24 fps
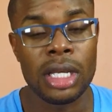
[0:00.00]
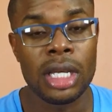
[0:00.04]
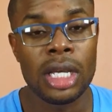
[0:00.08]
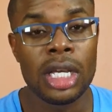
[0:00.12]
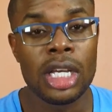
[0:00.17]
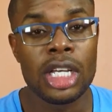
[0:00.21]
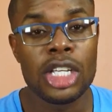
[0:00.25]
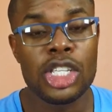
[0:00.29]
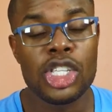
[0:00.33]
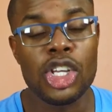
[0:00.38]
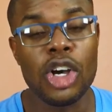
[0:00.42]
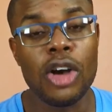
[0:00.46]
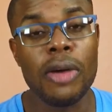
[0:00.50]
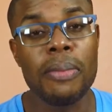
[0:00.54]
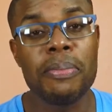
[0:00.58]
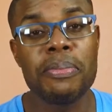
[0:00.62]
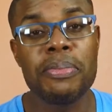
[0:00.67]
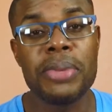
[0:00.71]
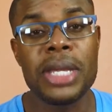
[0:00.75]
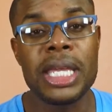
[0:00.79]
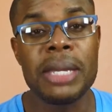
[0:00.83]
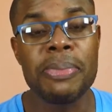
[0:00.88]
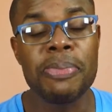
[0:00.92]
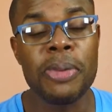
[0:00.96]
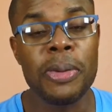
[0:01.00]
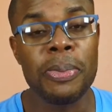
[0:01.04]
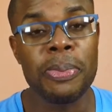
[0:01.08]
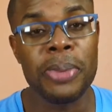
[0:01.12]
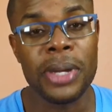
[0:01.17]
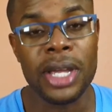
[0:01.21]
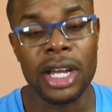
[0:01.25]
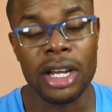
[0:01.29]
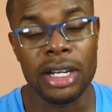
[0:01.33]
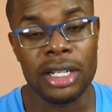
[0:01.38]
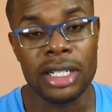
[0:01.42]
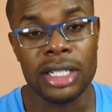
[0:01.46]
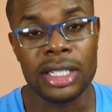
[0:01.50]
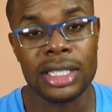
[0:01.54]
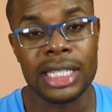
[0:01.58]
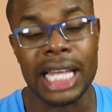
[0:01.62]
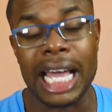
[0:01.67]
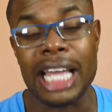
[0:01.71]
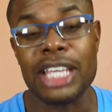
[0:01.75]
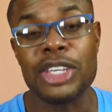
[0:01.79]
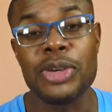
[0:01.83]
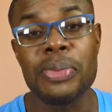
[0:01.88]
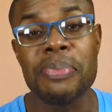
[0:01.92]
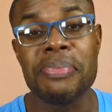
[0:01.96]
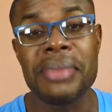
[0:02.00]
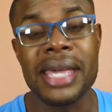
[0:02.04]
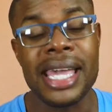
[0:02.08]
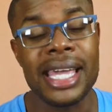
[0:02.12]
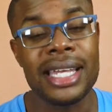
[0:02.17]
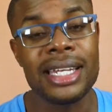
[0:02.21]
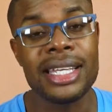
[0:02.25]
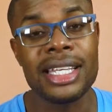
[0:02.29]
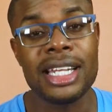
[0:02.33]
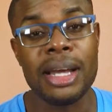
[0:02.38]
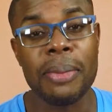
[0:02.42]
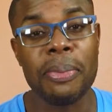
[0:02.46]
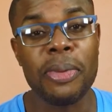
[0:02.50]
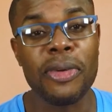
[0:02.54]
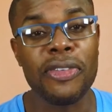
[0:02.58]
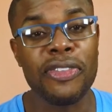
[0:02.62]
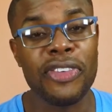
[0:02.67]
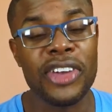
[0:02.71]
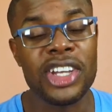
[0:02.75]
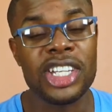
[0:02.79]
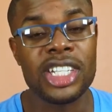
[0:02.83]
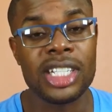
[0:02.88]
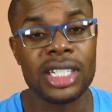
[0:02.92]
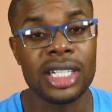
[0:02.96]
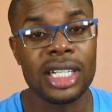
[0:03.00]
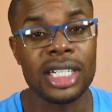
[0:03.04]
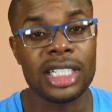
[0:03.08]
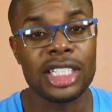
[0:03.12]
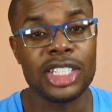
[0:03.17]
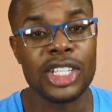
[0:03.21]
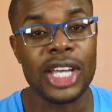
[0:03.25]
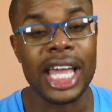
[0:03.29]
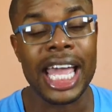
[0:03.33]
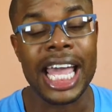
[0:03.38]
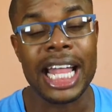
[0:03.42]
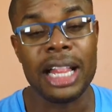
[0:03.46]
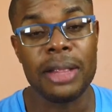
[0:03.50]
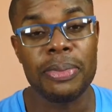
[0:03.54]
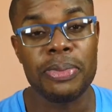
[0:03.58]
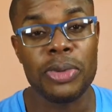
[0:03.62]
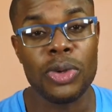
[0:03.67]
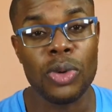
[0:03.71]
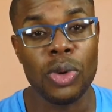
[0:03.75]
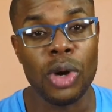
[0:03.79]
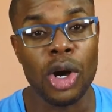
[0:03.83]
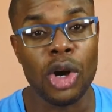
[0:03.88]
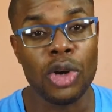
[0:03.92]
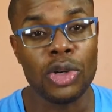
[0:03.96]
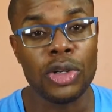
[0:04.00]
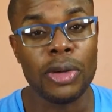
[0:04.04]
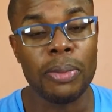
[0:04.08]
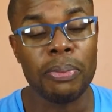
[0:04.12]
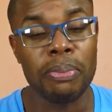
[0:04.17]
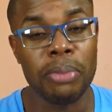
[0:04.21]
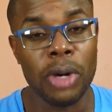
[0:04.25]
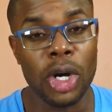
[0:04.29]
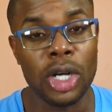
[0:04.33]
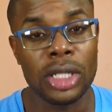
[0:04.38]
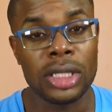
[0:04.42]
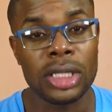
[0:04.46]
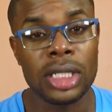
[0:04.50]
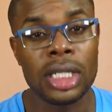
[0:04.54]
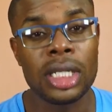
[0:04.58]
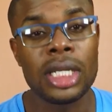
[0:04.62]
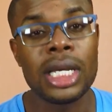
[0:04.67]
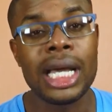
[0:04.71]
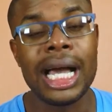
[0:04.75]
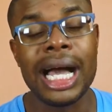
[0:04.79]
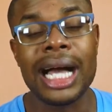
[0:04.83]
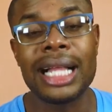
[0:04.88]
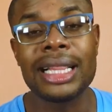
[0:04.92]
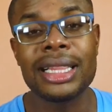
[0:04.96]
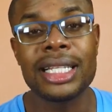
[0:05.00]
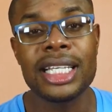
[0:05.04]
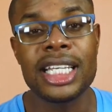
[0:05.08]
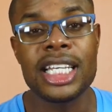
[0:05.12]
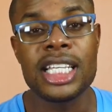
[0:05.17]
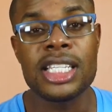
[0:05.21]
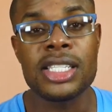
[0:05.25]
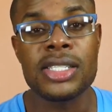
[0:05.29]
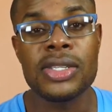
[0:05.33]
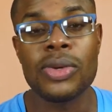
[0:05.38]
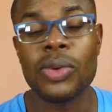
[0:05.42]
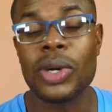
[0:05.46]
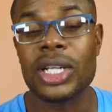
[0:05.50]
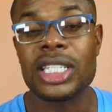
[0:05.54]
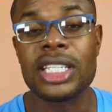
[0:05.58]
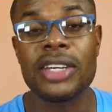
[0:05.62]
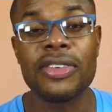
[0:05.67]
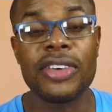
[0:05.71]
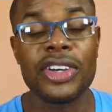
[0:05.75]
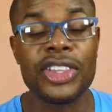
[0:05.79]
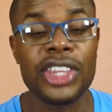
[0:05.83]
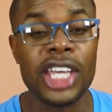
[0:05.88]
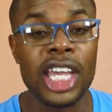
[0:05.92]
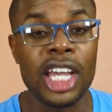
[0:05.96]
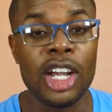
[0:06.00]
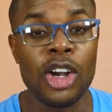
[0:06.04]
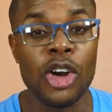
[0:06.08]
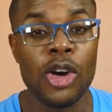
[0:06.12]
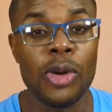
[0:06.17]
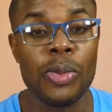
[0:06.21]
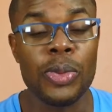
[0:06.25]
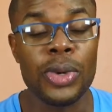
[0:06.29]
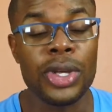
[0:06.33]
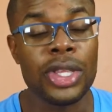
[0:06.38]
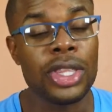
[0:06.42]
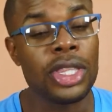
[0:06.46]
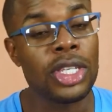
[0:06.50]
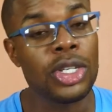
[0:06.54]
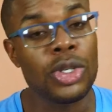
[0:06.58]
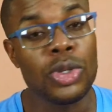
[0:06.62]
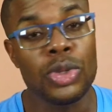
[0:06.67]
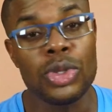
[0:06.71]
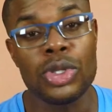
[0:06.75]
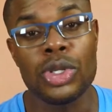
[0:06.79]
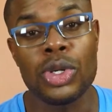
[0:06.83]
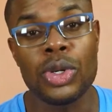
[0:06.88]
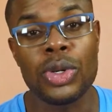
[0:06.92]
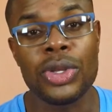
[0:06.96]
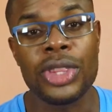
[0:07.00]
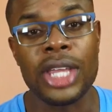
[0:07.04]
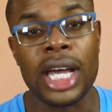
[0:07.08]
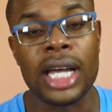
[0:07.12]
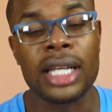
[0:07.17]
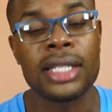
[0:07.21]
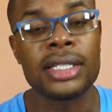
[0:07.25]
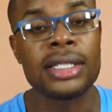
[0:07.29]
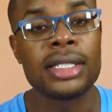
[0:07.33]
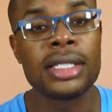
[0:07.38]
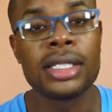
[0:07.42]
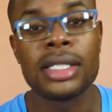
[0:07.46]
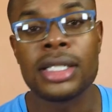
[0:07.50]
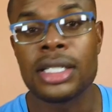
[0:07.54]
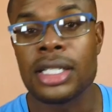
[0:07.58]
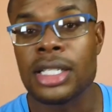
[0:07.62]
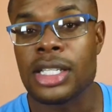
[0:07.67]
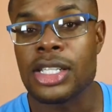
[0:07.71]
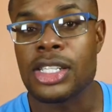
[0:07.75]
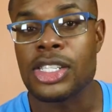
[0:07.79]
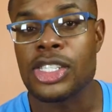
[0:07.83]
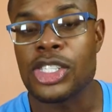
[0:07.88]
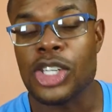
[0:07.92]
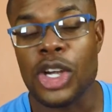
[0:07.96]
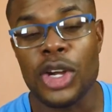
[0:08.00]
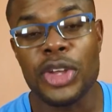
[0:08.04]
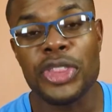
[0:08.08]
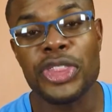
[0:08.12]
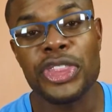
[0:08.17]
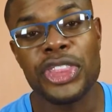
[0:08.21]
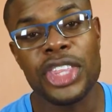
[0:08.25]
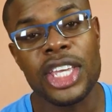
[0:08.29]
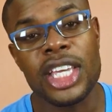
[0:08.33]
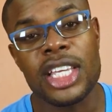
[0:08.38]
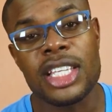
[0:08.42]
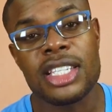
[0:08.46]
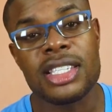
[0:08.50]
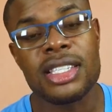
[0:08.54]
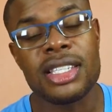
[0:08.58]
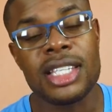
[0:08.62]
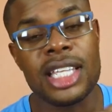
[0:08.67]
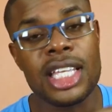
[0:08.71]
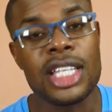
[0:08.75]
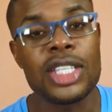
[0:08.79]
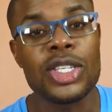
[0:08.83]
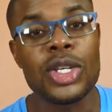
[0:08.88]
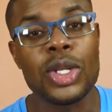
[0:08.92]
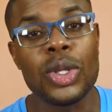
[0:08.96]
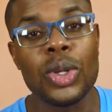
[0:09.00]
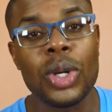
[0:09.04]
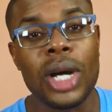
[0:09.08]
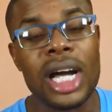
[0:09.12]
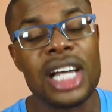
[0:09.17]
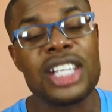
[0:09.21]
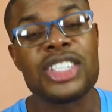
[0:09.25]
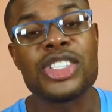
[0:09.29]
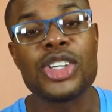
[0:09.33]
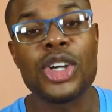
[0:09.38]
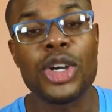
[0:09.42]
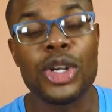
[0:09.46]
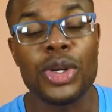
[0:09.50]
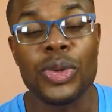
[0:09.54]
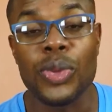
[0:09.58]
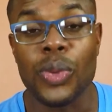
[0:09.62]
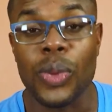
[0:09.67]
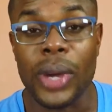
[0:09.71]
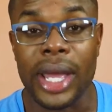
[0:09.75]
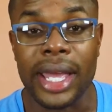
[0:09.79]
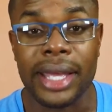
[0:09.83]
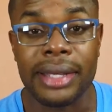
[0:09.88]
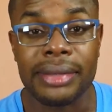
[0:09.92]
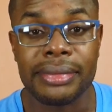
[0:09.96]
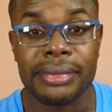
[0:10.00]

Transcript: So be prepared that you may need a professional to help you out, but at least whatever they come with, you know that certain things need to look a certain way.